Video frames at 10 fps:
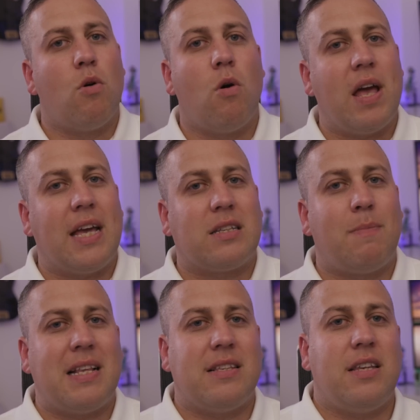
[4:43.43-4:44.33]
more
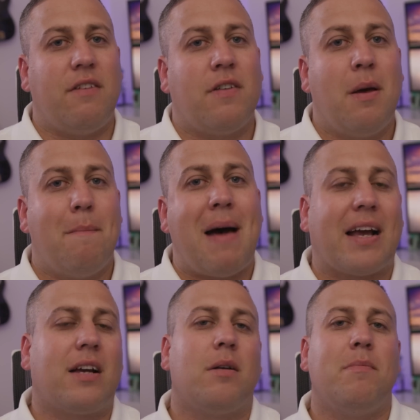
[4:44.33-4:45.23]
expensive
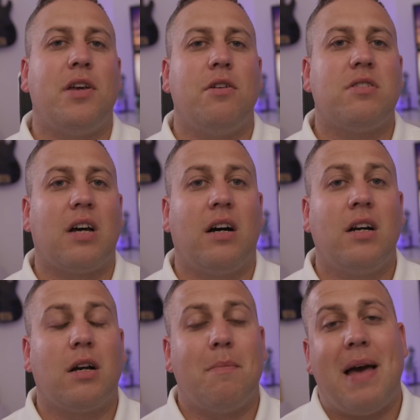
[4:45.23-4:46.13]
Mac computer
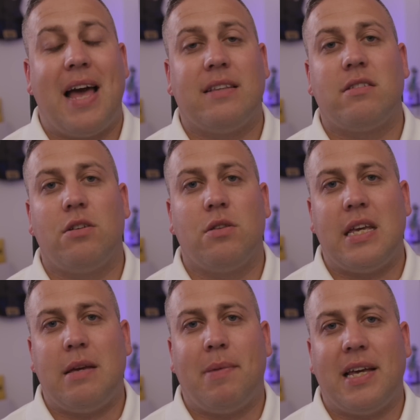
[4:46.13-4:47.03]
compared to
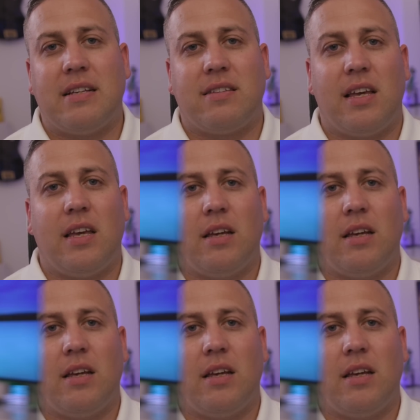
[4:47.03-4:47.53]
the P C.